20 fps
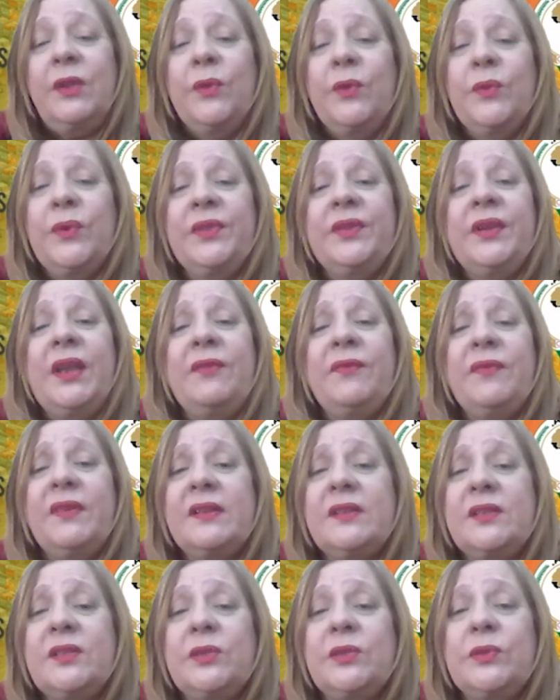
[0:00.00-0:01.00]
with
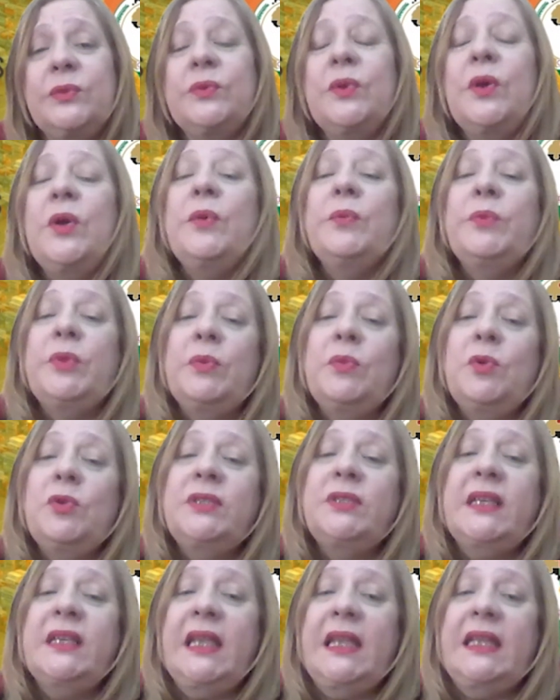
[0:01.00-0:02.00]
reference to
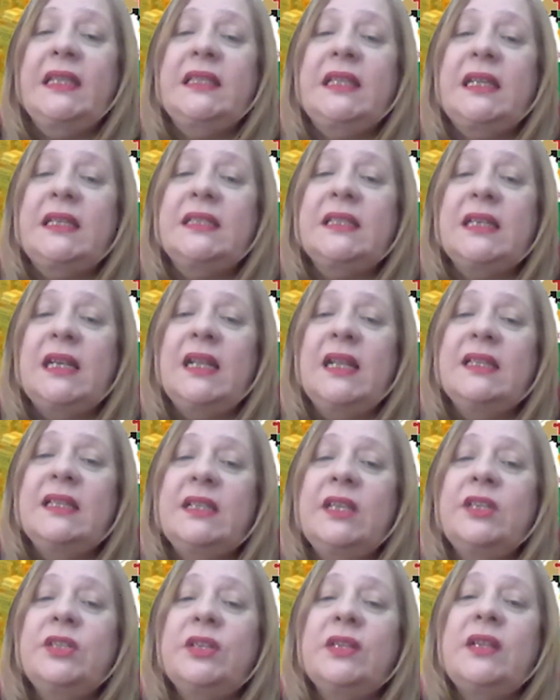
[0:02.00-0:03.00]
promoting
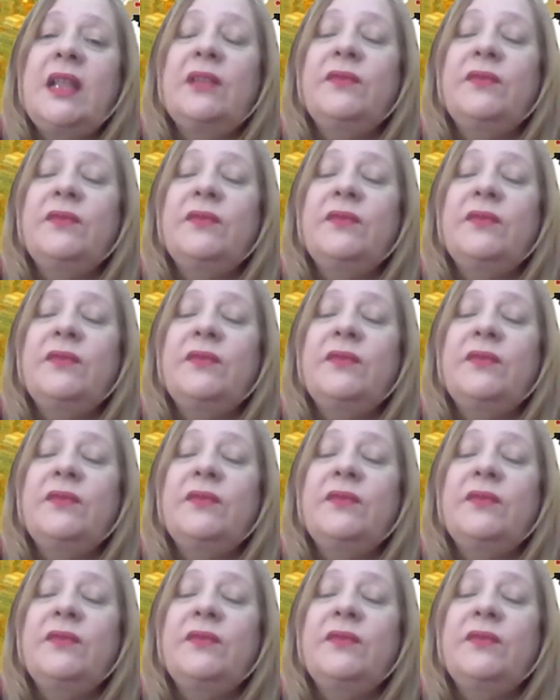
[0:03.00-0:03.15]
industrialization